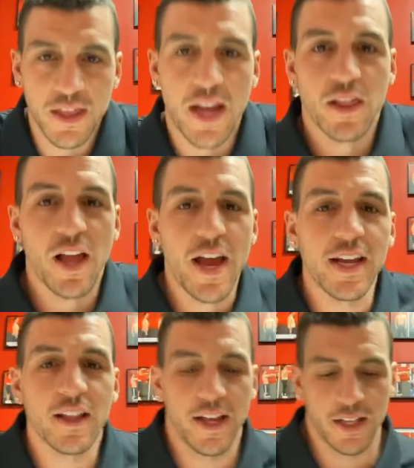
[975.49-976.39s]
Now,
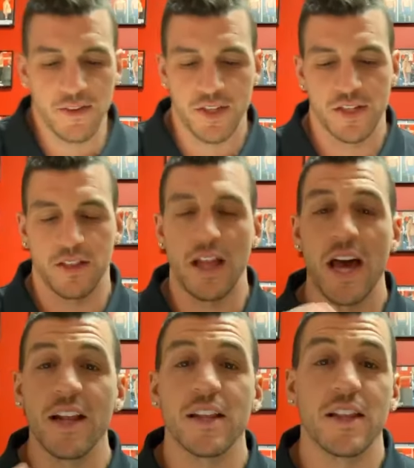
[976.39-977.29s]
lying leg lifts, there's a
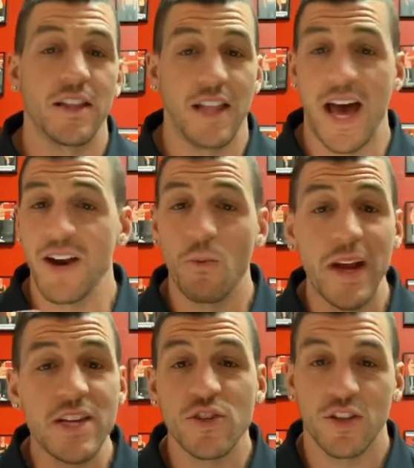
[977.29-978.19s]
lot of
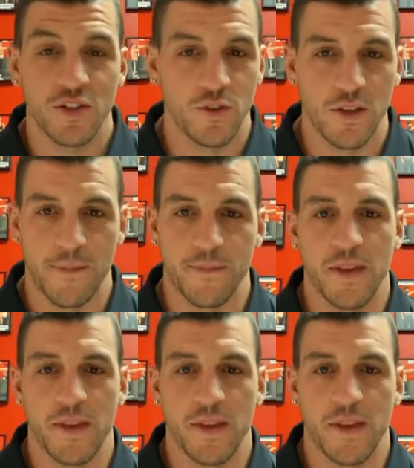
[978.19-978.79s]
ways you can do them.